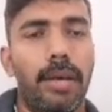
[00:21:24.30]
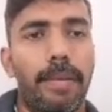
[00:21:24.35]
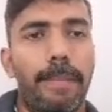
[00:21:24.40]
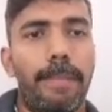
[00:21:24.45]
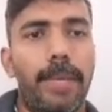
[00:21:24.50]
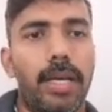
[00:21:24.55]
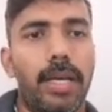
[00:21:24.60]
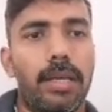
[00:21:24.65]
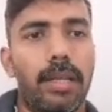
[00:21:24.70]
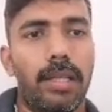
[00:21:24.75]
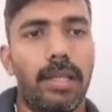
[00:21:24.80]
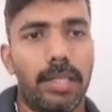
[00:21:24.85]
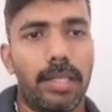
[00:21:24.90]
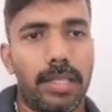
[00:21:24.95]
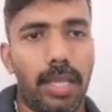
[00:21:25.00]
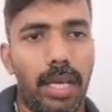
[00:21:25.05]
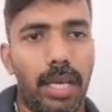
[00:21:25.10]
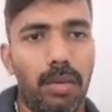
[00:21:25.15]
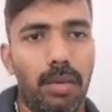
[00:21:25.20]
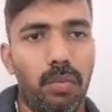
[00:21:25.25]
but in the
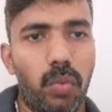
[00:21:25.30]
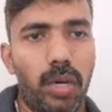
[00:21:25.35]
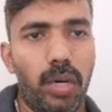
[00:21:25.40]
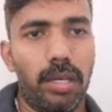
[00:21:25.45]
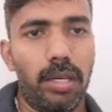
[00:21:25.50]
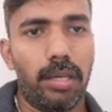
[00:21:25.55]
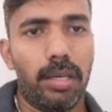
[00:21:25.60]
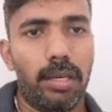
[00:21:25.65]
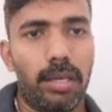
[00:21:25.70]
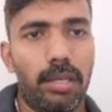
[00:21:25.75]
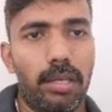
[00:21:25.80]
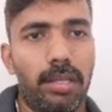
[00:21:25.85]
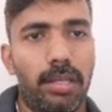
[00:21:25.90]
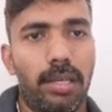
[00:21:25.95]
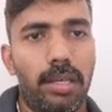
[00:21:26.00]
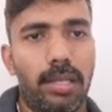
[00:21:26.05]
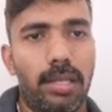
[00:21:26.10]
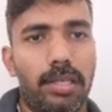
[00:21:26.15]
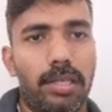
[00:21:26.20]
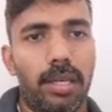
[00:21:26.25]
second one
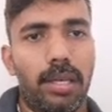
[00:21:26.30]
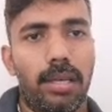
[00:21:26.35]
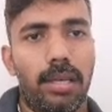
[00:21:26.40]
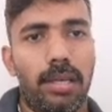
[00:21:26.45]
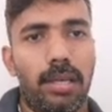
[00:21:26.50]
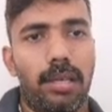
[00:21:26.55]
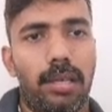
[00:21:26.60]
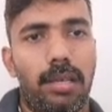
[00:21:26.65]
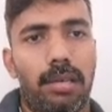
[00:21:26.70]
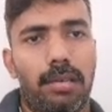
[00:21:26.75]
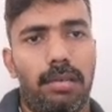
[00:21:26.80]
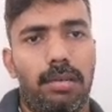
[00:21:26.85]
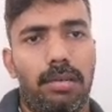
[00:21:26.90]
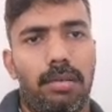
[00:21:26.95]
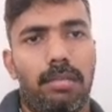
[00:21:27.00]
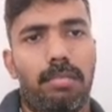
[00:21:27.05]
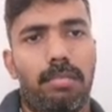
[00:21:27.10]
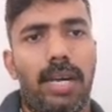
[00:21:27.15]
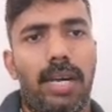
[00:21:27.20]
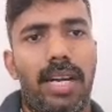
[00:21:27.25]
there is a
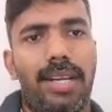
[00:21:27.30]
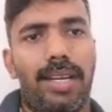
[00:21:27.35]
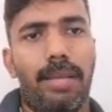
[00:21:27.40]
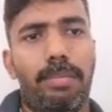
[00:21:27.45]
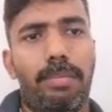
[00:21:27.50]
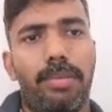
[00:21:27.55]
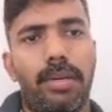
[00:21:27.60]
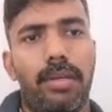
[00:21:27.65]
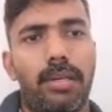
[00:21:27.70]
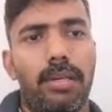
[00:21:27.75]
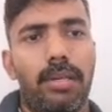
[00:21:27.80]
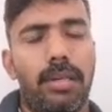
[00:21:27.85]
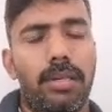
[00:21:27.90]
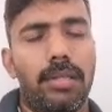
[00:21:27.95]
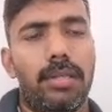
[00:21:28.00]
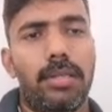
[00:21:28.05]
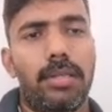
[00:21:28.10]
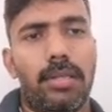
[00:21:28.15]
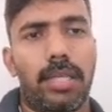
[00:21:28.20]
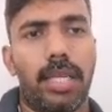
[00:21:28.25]
multiple
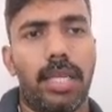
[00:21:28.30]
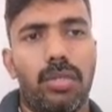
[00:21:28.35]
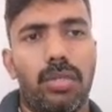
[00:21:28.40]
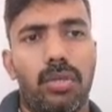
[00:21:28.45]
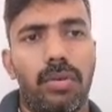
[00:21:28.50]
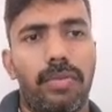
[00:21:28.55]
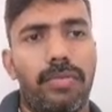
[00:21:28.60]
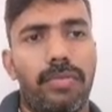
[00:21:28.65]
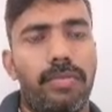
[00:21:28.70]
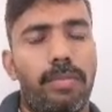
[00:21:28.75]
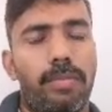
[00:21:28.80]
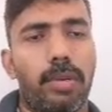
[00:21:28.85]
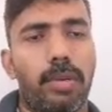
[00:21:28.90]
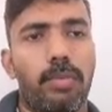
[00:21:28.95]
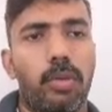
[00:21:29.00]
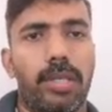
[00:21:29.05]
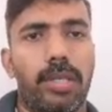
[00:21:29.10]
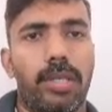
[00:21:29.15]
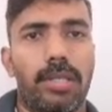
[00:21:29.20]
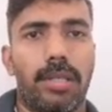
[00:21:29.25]
sets of
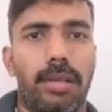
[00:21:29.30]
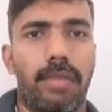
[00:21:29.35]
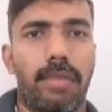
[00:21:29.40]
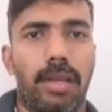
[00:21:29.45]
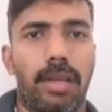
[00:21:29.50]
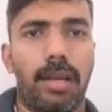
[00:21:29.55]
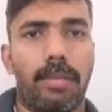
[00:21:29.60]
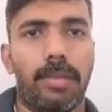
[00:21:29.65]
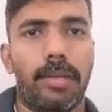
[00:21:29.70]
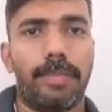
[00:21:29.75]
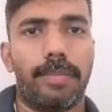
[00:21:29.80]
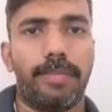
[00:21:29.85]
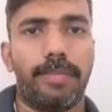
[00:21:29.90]
promoters are available.